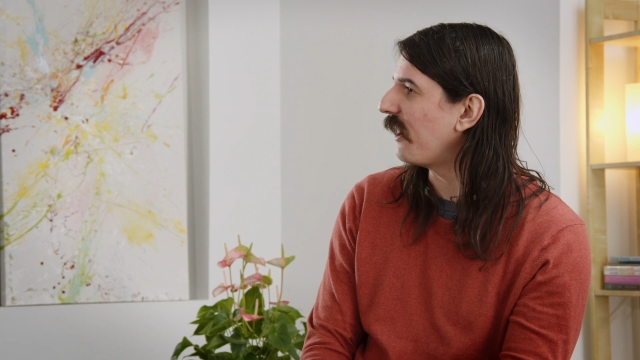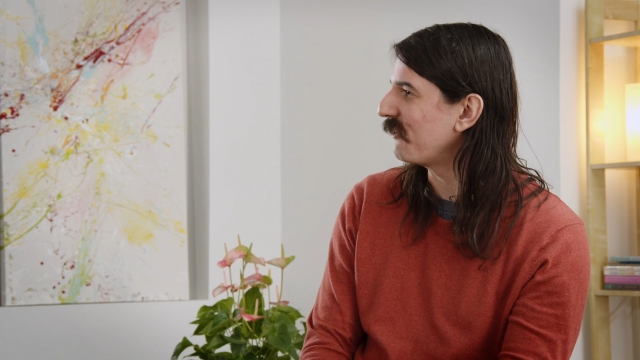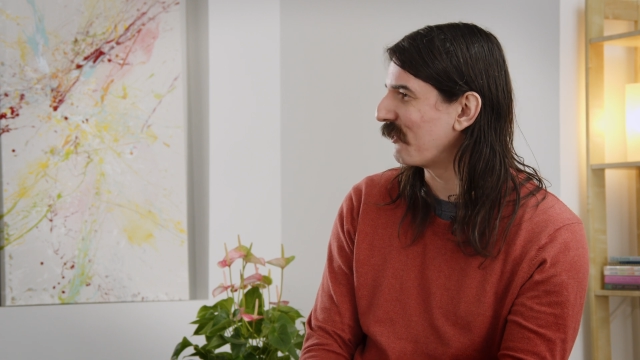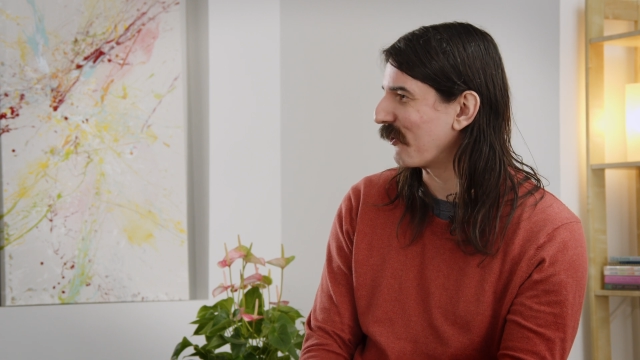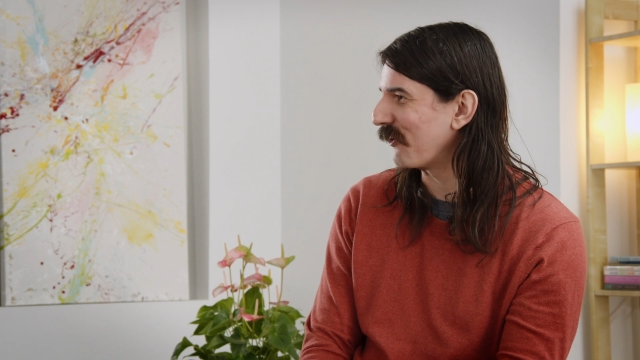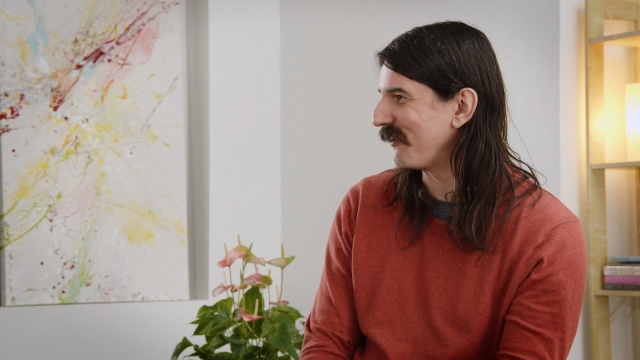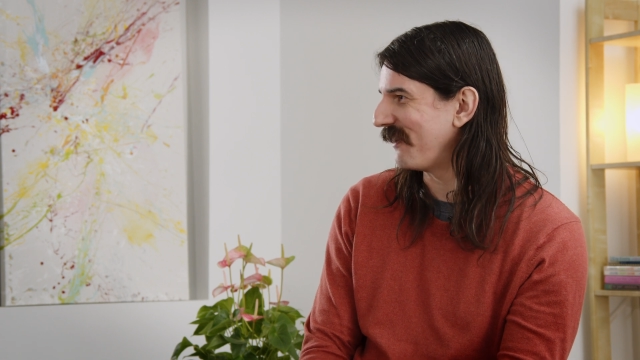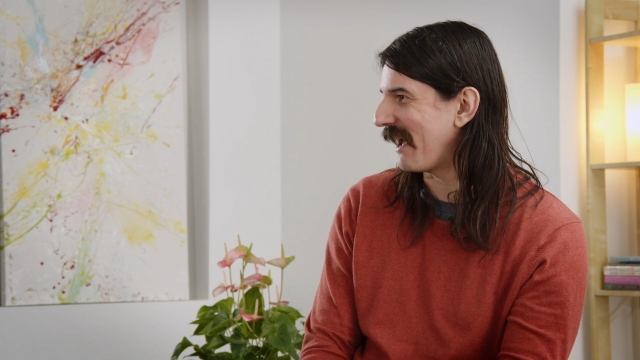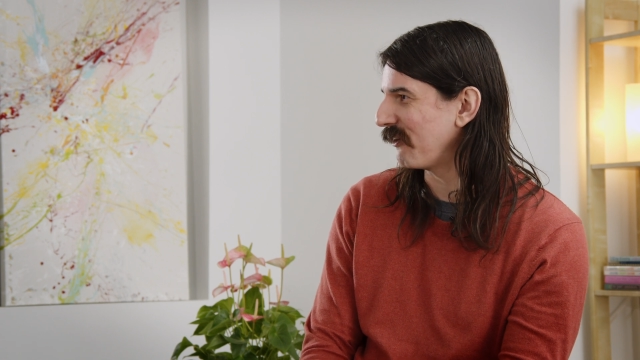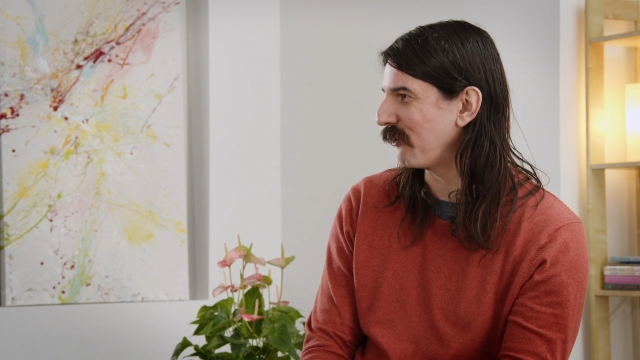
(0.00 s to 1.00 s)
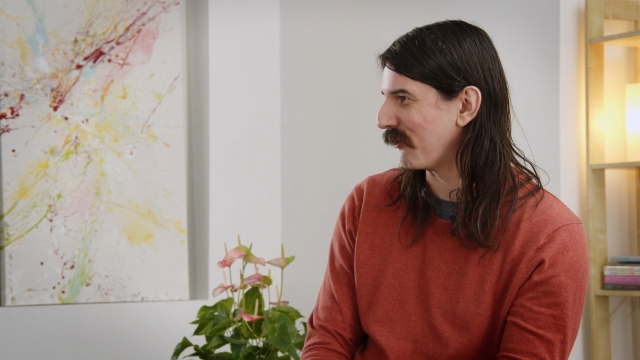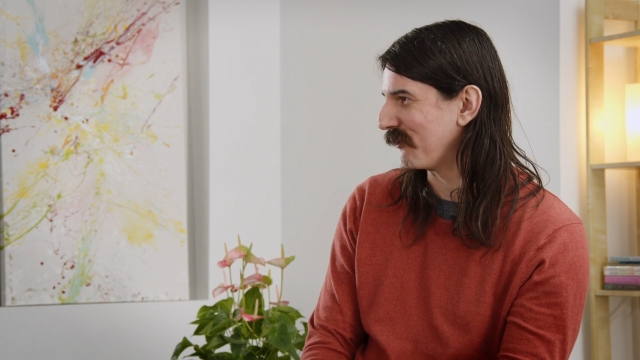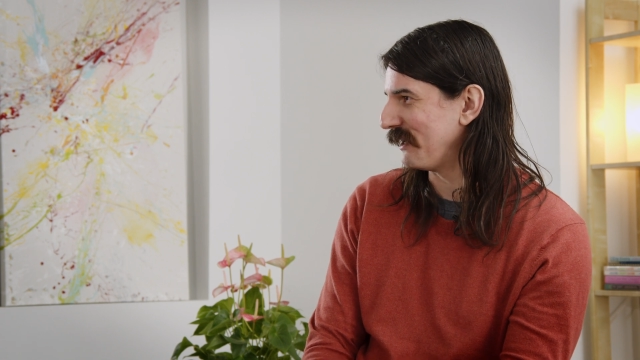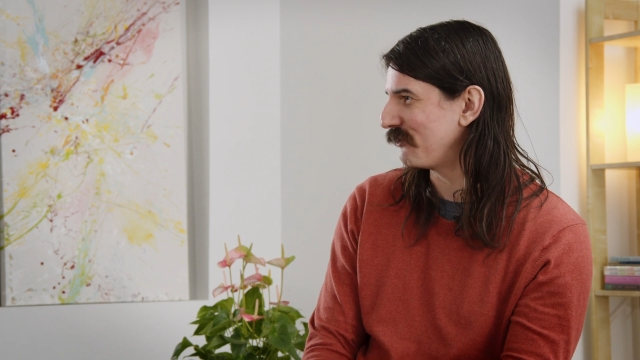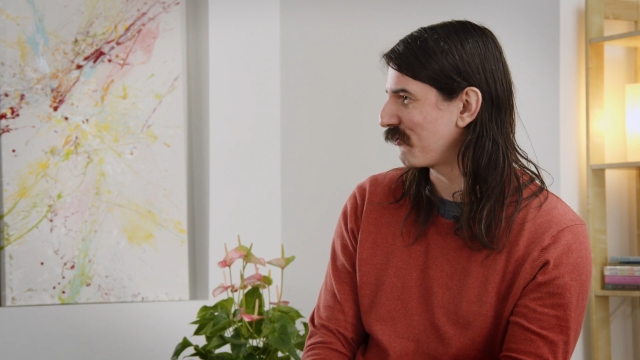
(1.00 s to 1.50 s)
unlearn that
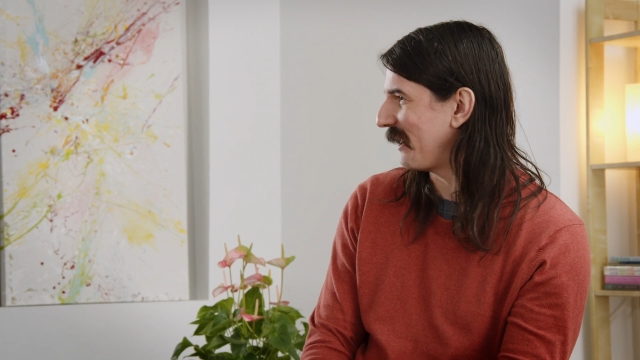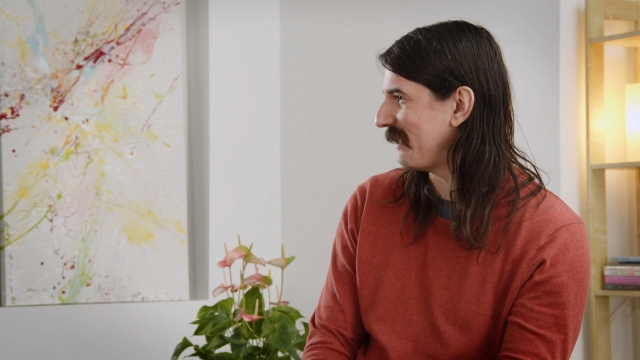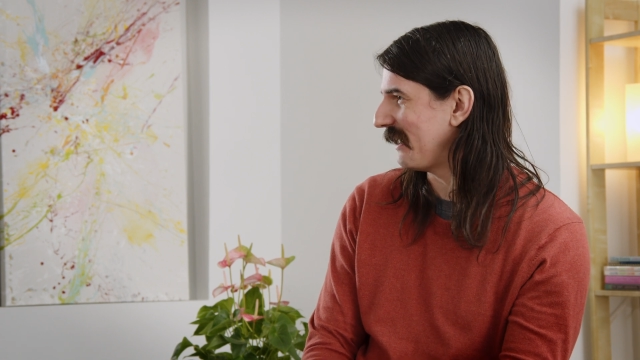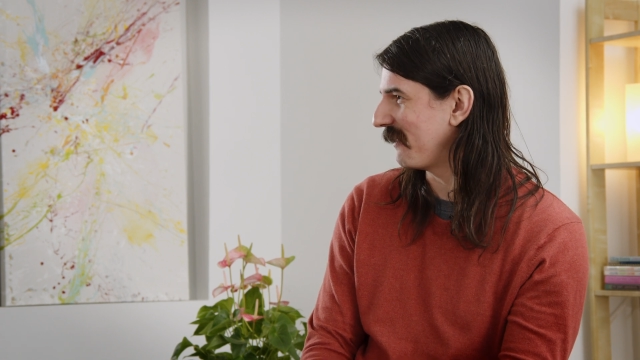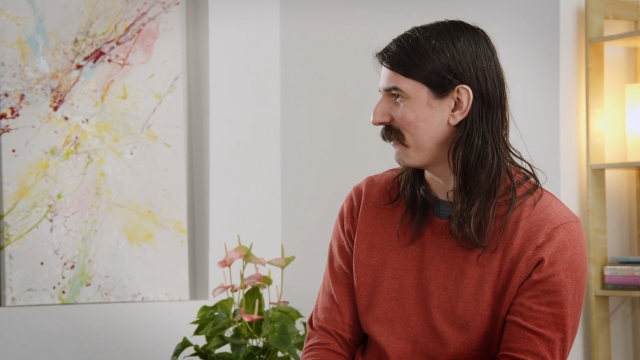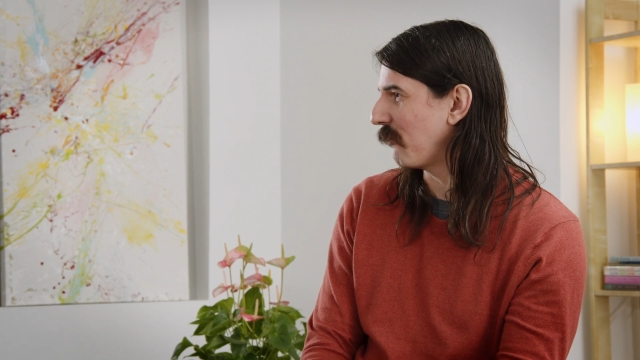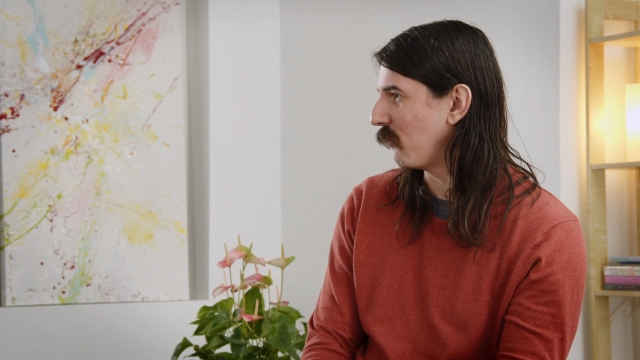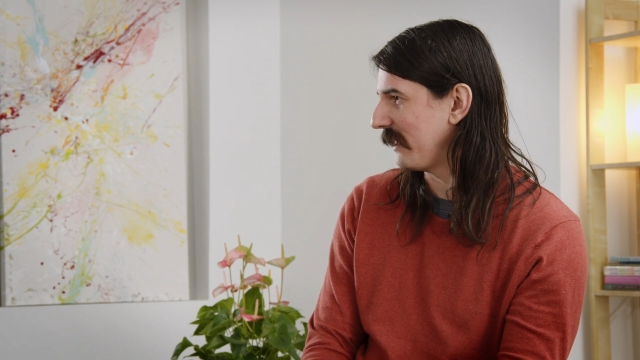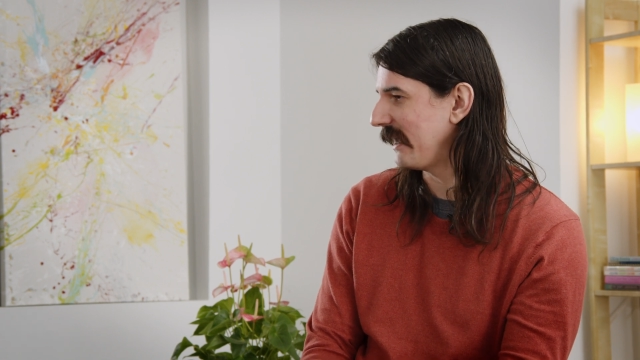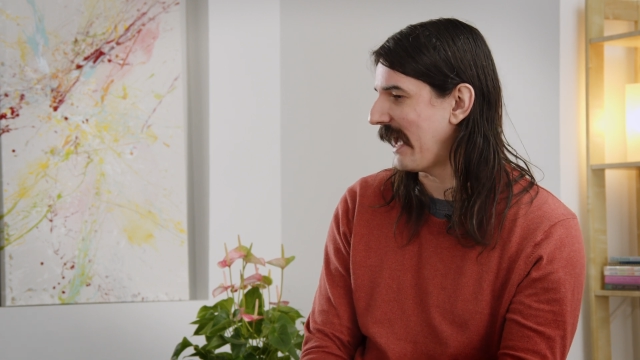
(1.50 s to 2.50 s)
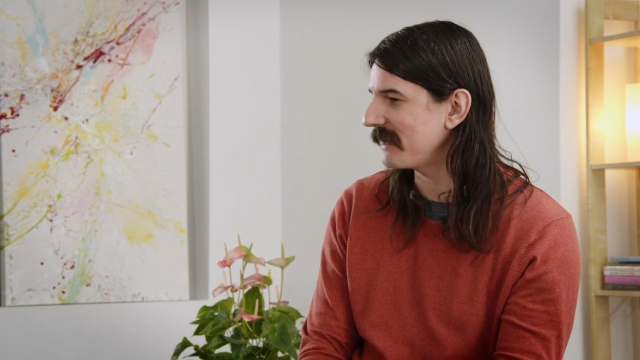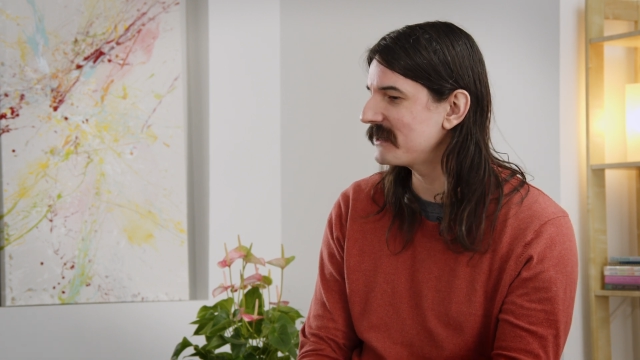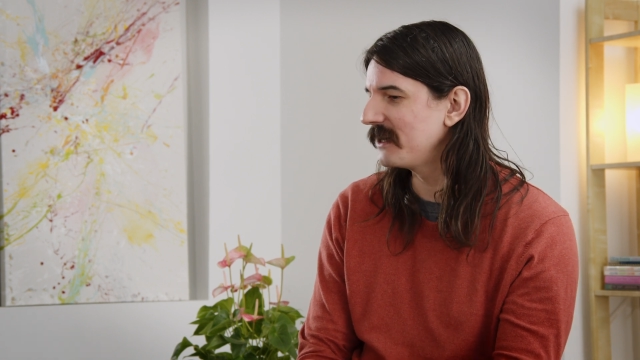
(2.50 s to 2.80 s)
early training that we get.